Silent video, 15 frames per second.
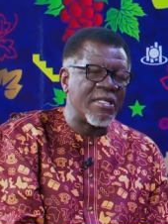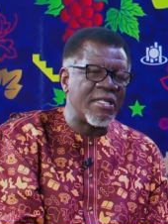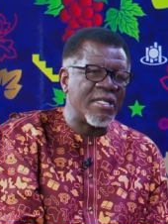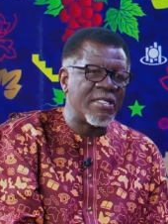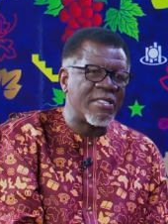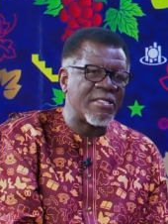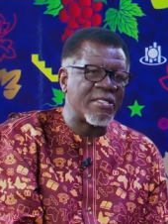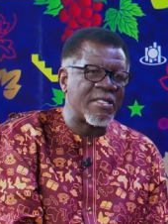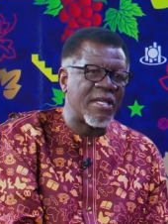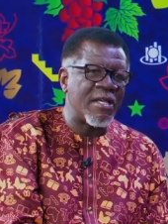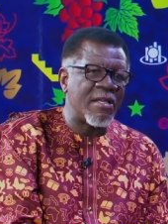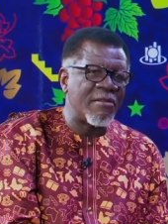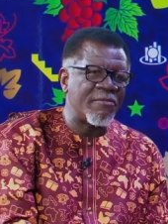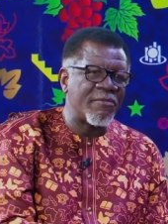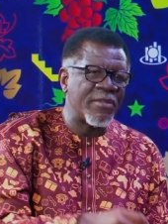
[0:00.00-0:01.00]

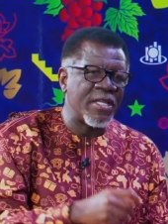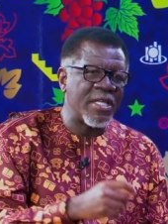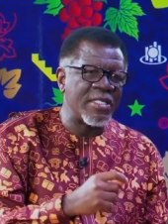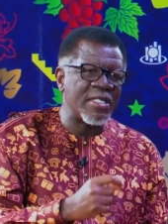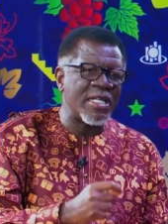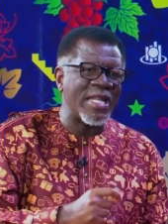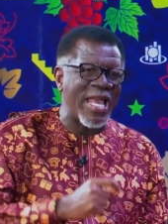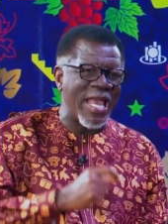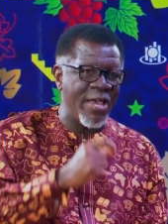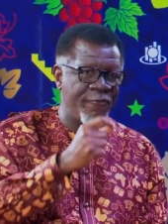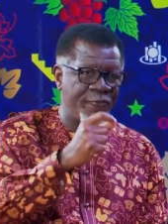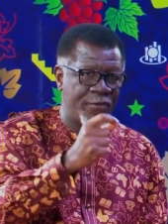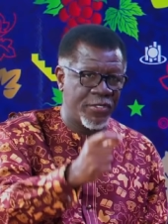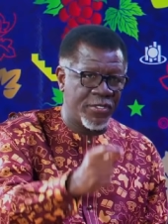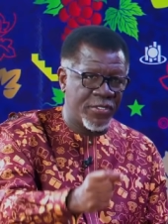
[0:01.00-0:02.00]
an
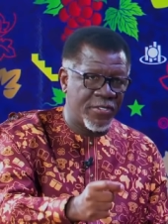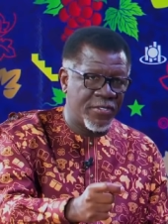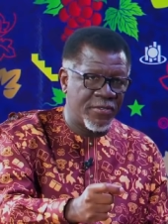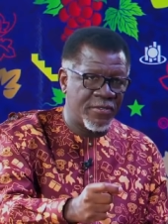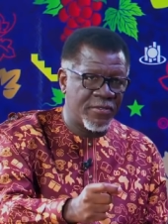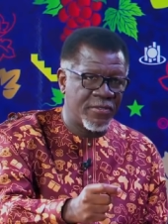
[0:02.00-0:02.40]
effort.